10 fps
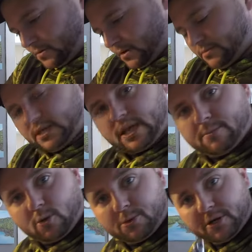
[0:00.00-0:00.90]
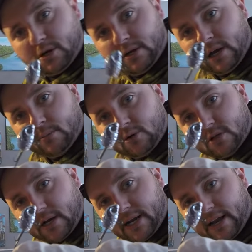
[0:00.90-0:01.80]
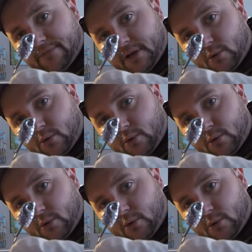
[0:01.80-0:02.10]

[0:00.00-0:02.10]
All right, that came out pretty good. I almost thought I'd have to get a